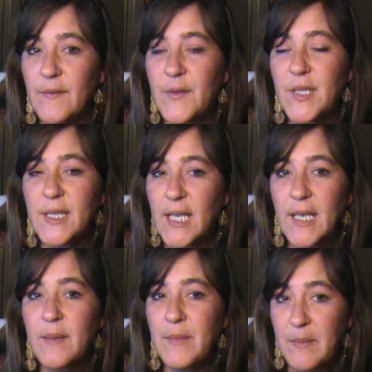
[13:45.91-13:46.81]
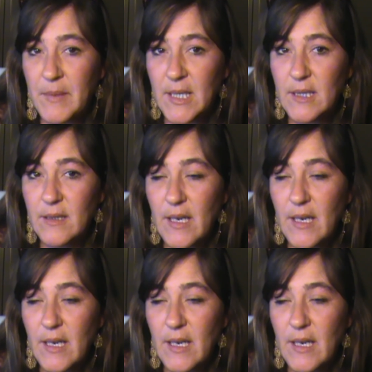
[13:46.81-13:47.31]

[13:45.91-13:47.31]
for the Second Amendment,